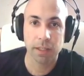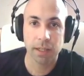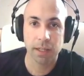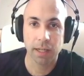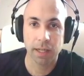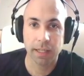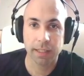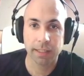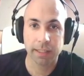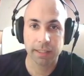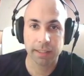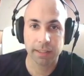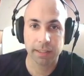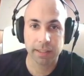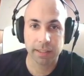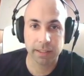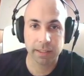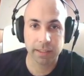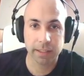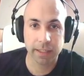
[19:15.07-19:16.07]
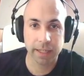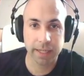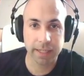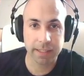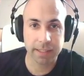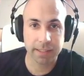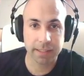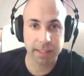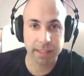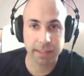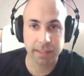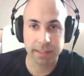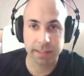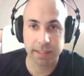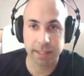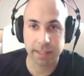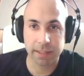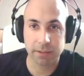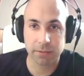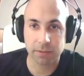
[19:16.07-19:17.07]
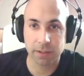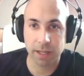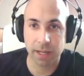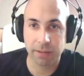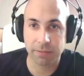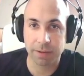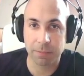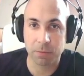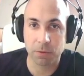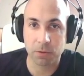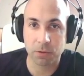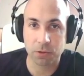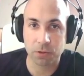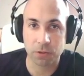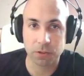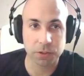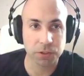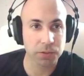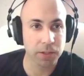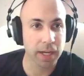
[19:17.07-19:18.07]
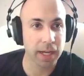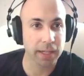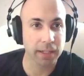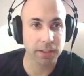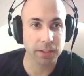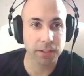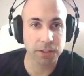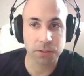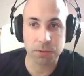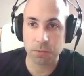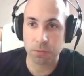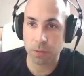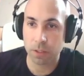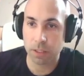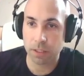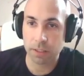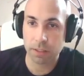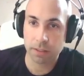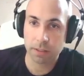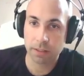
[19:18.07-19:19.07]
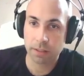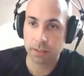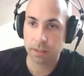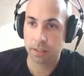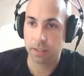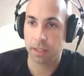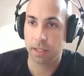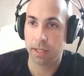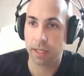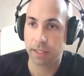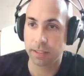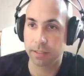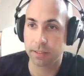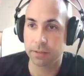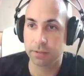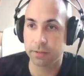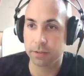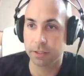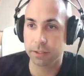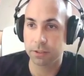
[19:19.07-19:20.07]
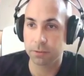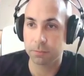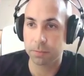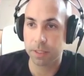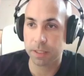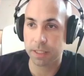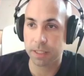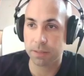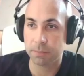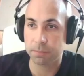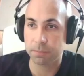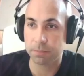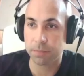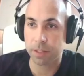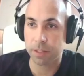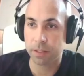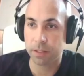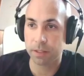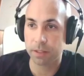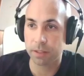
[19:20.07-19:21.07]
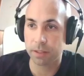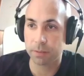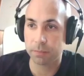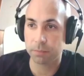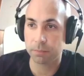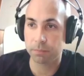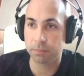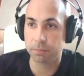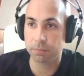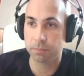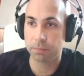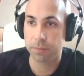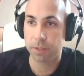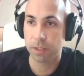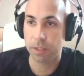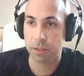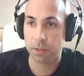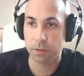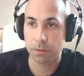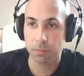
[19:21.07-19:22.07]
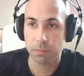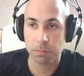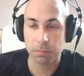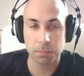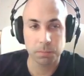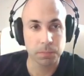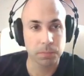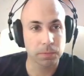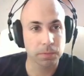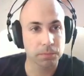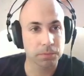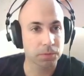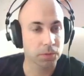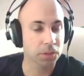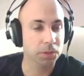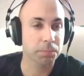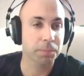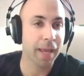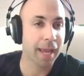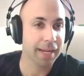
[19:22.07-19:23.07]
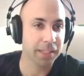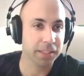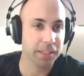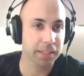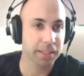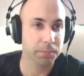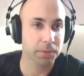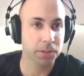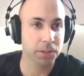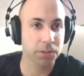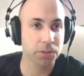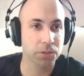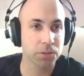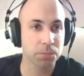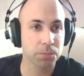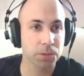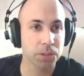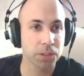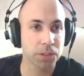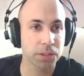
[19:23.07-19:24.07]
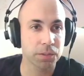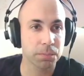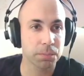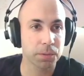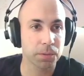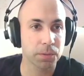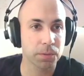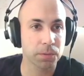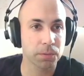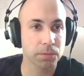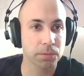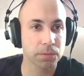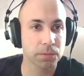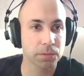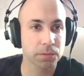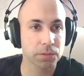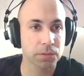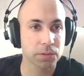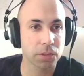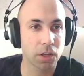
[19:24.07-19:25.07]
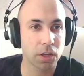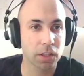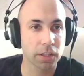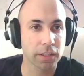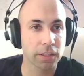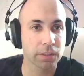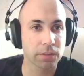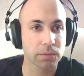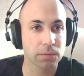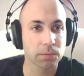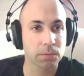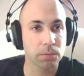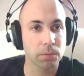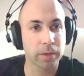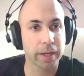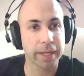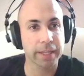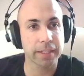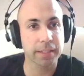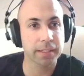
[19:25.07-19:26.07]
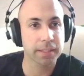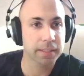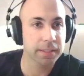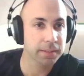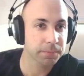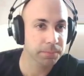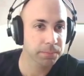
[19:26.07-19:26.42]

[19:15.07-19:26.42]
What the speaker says: And then inside this end of life, I'm also going to add a new one, and it's going to be, for the packaging, I'm going to use municipal solid waste.